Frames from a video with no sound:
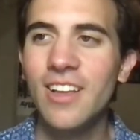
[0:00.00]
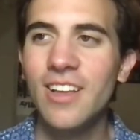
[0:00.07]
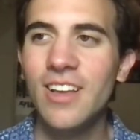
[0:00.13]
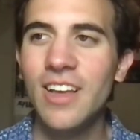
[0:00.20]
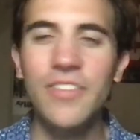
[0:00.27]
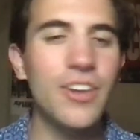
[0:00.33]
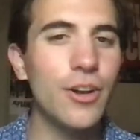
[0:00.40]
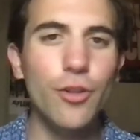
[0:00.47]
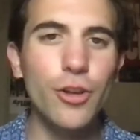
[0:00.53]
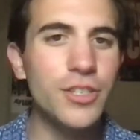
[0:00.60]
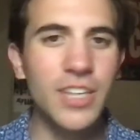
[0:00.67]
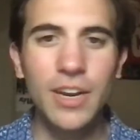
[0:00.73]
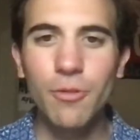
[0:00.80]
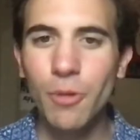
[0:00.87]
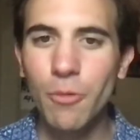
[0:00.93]
and then it looks
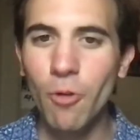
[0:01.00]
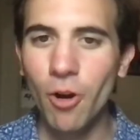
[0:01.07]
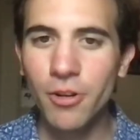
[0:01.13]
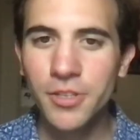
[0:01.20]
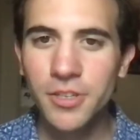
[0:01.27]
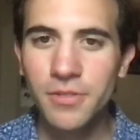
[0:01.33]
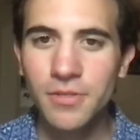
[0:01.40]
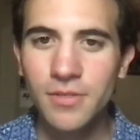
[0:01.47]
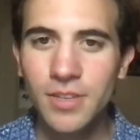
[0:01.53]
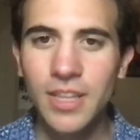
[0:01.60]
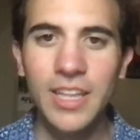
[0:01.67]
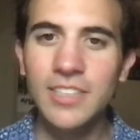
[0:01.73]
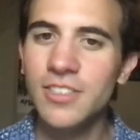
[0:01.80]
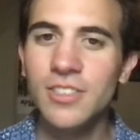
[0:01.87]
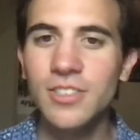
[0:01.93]
like we weren't, and
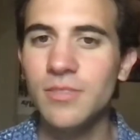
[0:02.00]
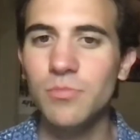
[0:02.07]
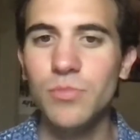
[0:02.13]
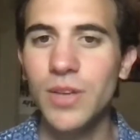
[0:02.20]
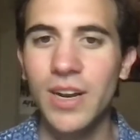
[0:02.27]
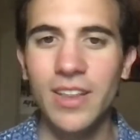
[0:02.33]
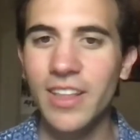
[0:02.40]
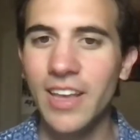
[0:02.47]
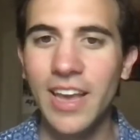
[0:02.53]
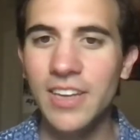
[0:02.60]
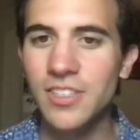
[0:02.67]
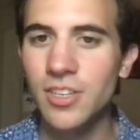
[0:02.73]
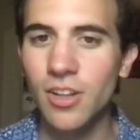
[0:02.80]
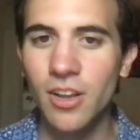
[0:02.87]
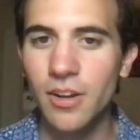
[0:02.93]
that's kind of the
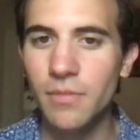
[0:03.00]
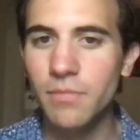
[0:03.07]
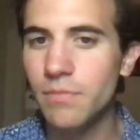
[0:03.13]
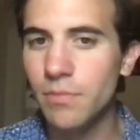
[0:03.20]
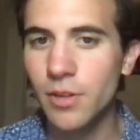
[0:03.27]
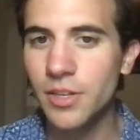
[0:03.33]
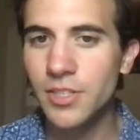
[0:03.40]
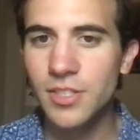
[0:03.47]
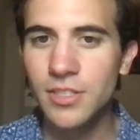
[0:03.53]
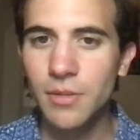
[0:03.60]
case in a lot of places.